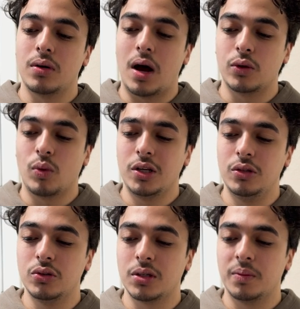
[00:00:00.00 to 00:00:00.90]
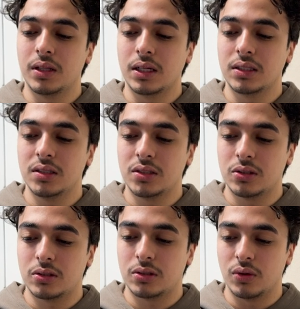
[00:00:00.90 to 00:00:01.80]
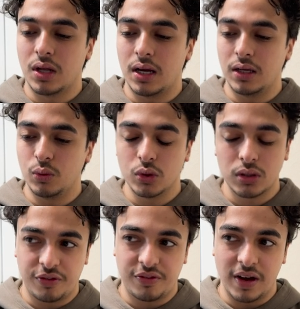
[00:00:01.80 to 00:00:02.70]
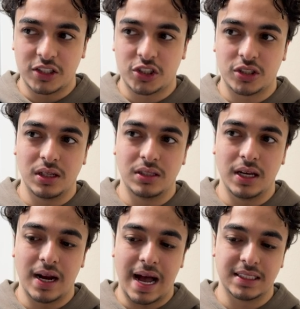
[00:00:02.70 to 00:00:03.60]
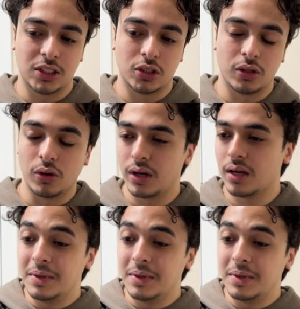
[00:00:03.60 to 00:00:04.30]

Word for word: I'd want to use something like this so that it would fetch the data as this is loading.